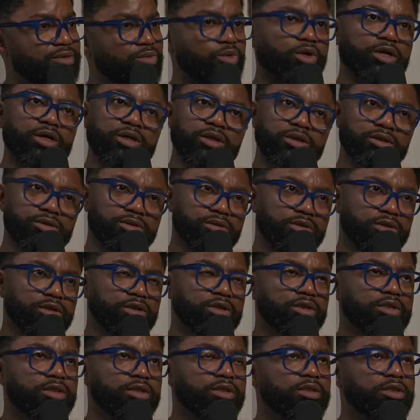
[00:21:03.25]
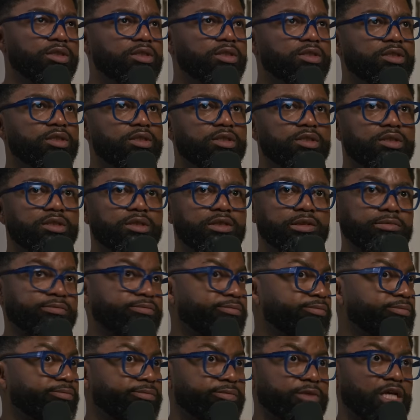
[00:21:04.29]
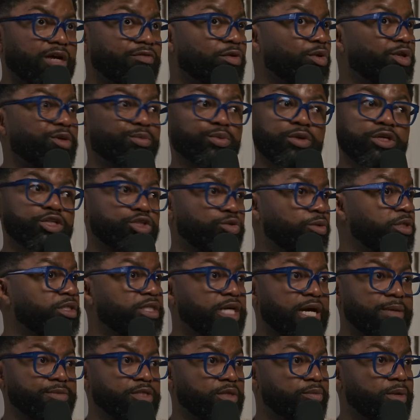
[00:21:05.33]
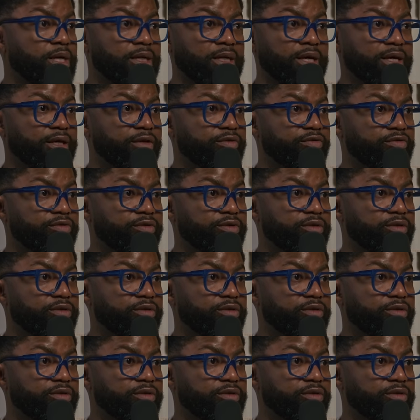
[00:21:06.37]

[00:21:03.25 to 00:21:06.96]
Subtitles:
Well, I've only preached three times in my life.